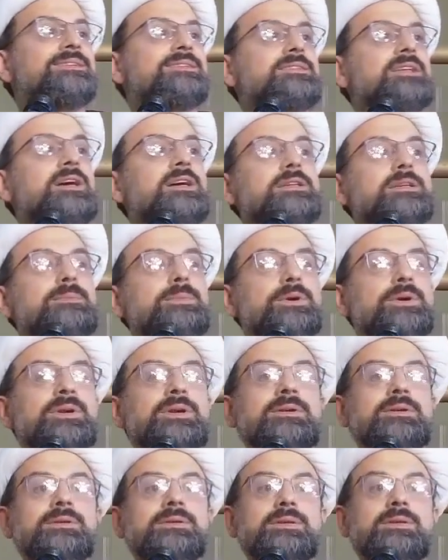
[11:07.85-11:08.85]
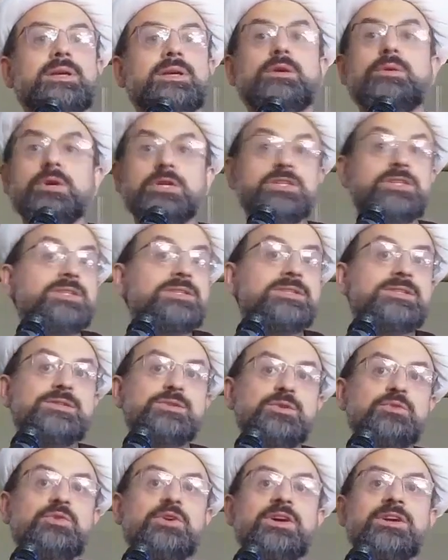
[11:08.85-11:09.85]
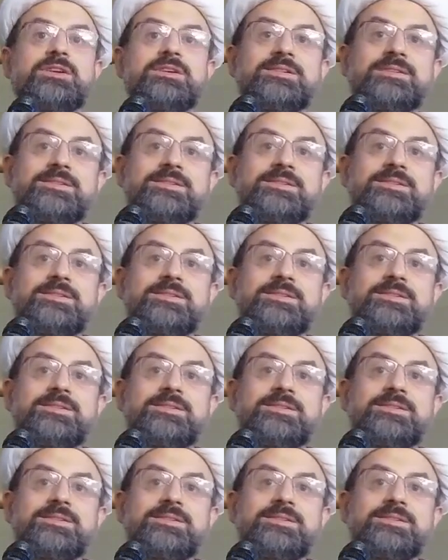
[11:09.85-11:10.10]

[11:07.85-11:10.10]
talked about. Questions so far?